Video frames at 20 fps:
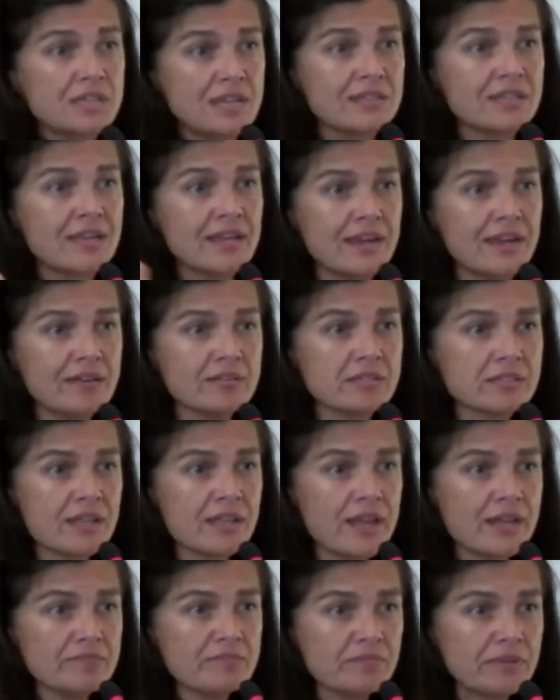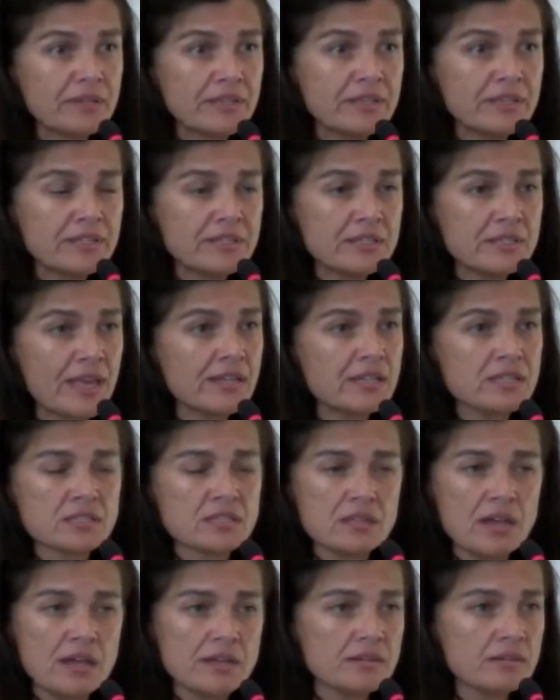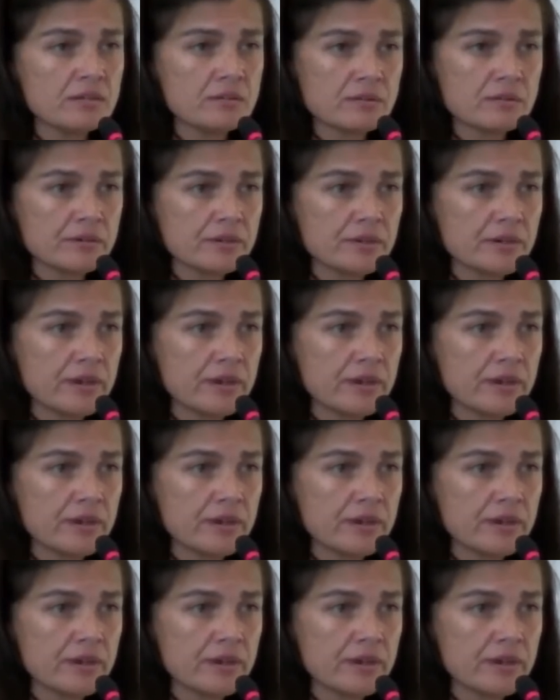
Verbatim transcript: that outside, please? That is not in order at